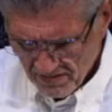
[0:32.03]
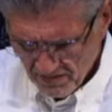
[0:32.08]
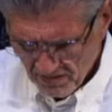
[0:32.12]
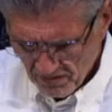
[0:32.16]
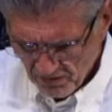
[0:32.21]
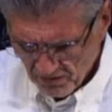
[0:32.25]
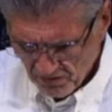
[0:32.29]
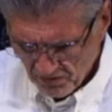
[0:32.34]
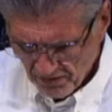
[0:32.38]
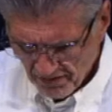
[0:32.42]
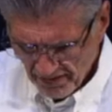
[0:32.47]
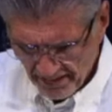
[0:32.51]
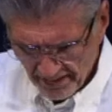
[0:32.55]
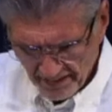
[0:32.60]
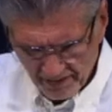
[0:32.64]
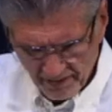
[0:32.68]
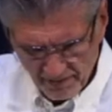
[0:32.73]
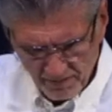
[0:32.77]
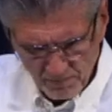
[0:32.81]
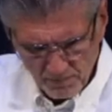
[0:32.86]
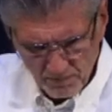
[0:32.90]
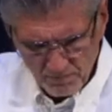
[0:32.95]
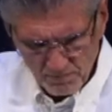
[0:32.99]
Lord, I
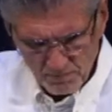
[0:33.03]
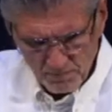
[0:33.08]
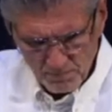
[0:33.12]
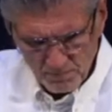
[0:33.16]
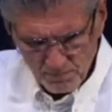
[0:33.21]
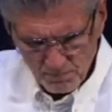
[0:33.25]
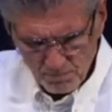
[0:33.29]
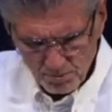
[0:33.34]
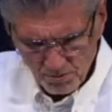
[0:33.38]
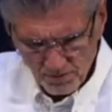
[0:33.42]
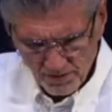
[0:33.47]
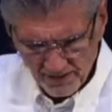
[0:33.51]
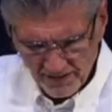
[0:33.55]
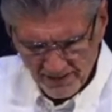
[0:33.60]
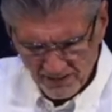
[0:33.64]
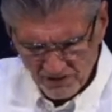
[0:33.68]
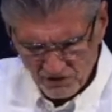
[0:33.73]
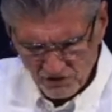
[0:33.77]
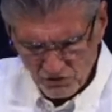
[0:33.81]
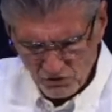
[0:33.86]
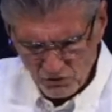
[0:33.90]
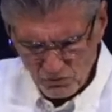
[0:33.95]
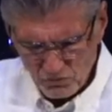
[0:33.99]
pray that
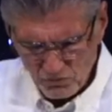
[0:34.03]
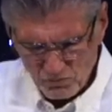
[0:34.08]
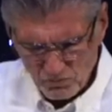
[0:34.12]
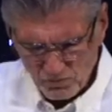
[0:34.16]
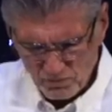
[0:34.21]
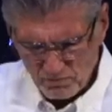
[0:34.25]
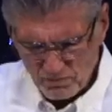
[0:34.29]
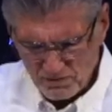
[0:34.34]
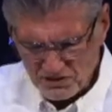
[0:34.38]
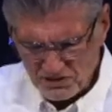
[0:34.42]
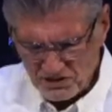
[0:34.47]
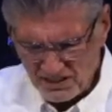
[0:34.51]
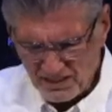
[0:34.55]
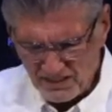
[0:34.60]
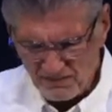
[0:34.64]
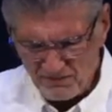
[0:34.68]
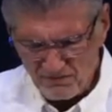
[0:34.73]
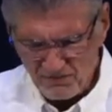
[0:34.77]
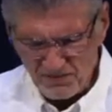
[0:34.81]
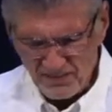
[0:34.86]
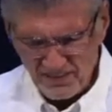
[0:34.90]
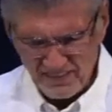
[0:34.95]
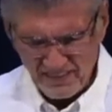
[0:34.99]
you would receive
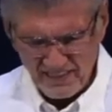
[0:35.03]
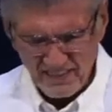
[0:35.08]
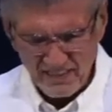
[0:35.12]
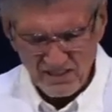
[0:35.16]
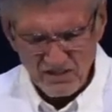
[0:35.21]
the